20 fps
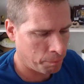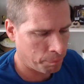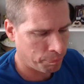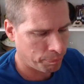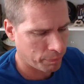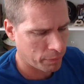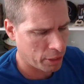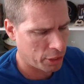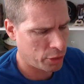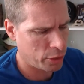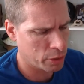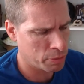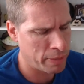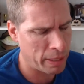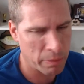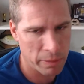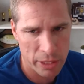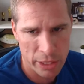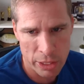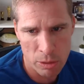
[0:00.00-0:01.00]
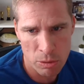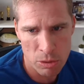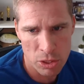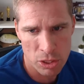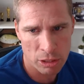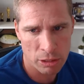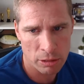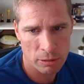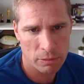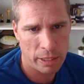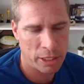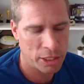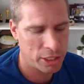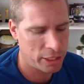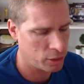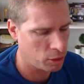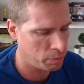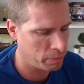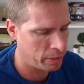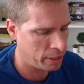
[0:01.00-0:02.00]
she was meeting with a user and she
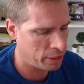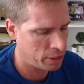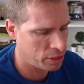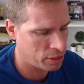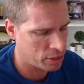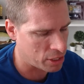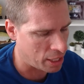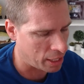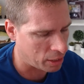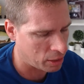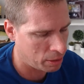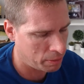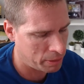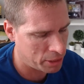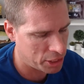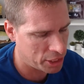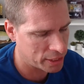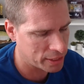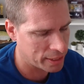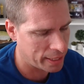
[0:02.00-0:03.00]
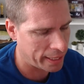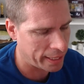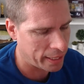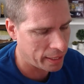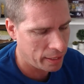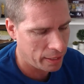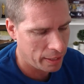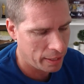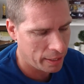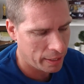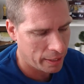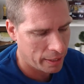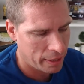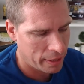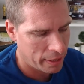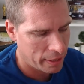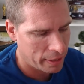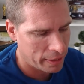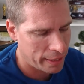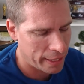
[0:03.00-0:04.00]
told me she was talking to him and she's like,
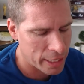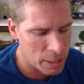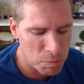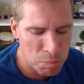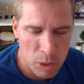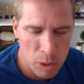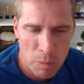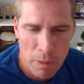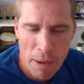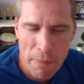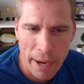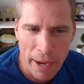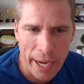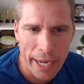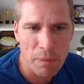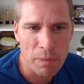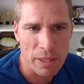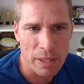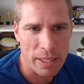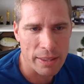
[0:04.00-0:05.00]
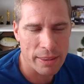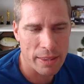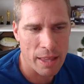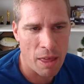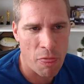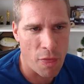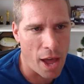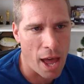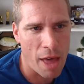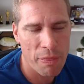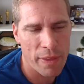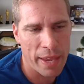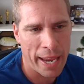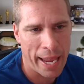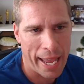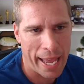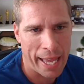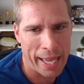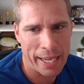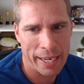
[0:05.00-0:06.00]
they just blew my mind with a thought they
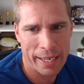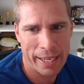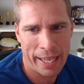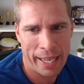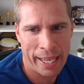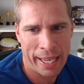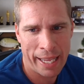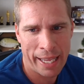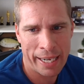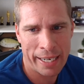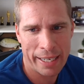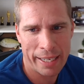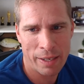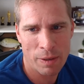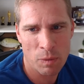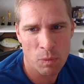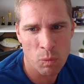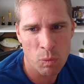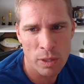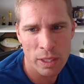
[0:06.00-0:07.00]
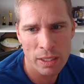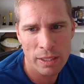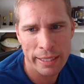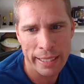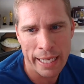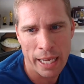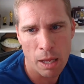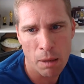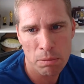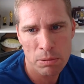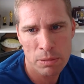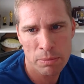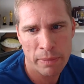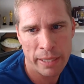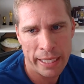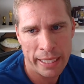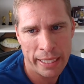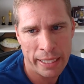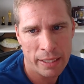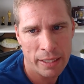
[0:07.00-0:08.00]
had. And it really helped
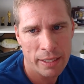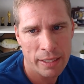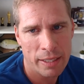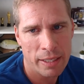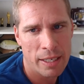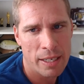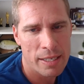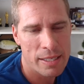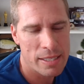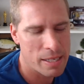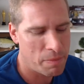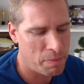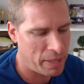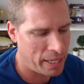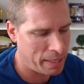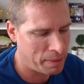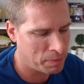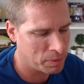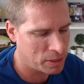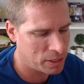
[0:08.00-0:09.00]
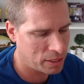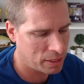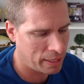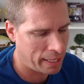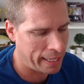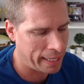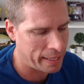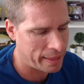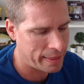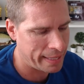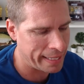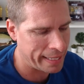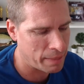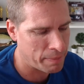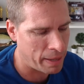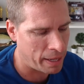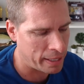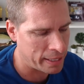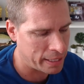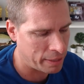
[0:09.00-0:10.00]
me to be able to like think
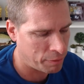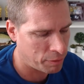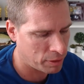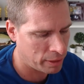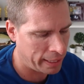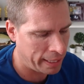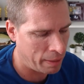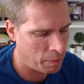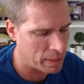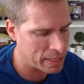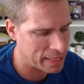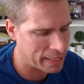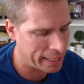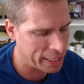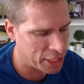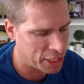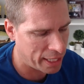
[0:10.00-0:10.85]
about it differently. And it wasn't like she had to